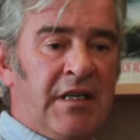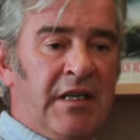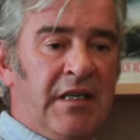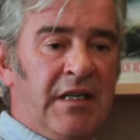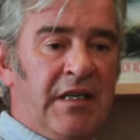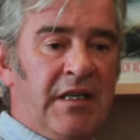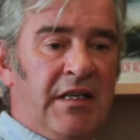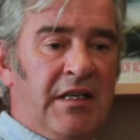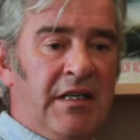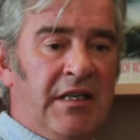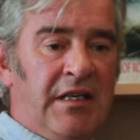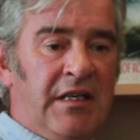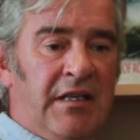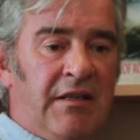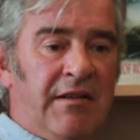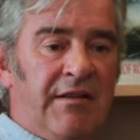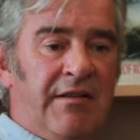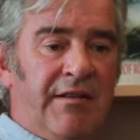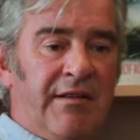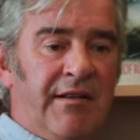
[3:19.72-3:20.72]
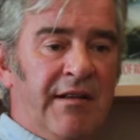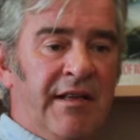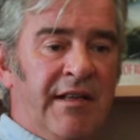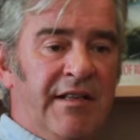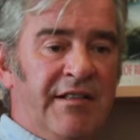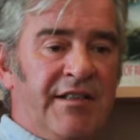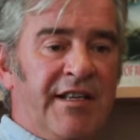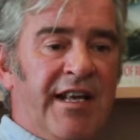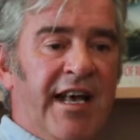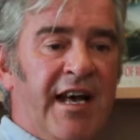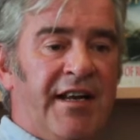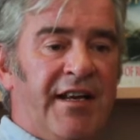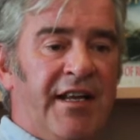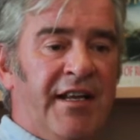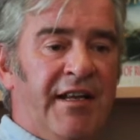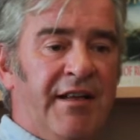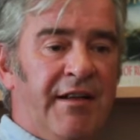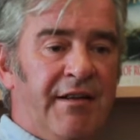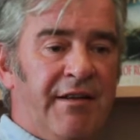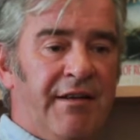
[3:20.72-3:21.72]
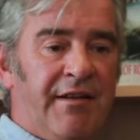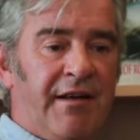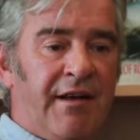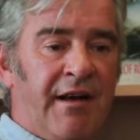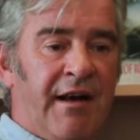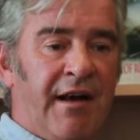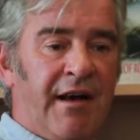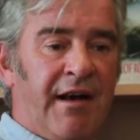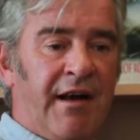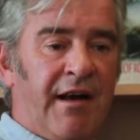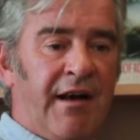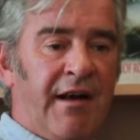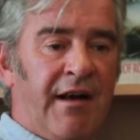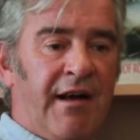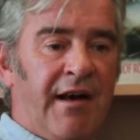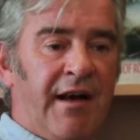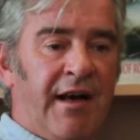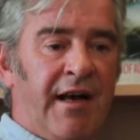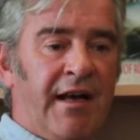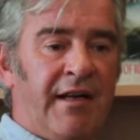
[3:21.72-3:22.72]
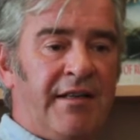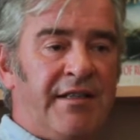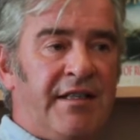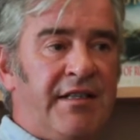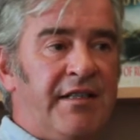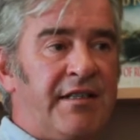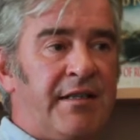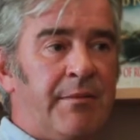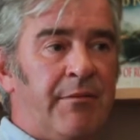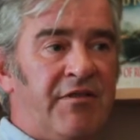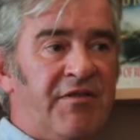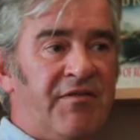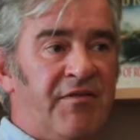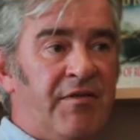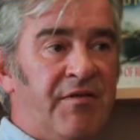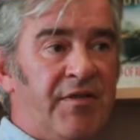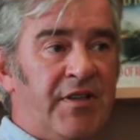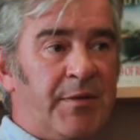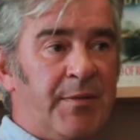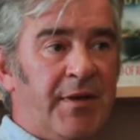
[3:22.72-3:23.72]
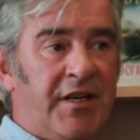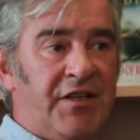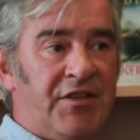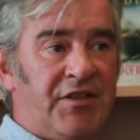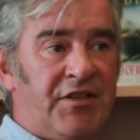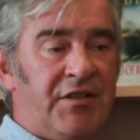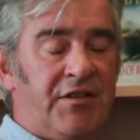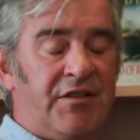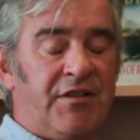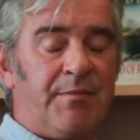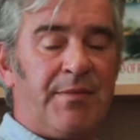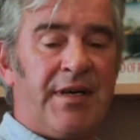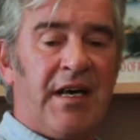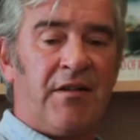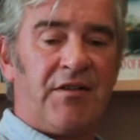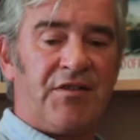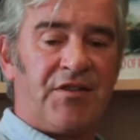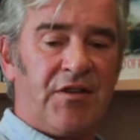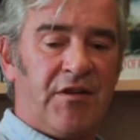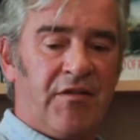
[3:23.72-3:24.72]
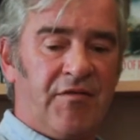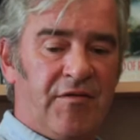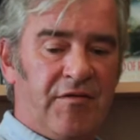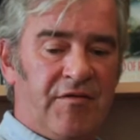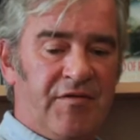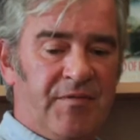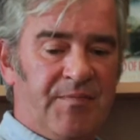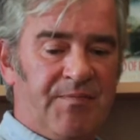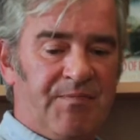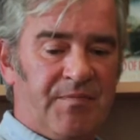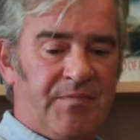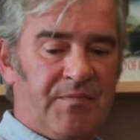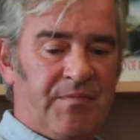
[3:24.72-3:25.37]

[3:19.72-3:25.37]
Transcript: is canny, and he's someone for Vespasian to bounce off of.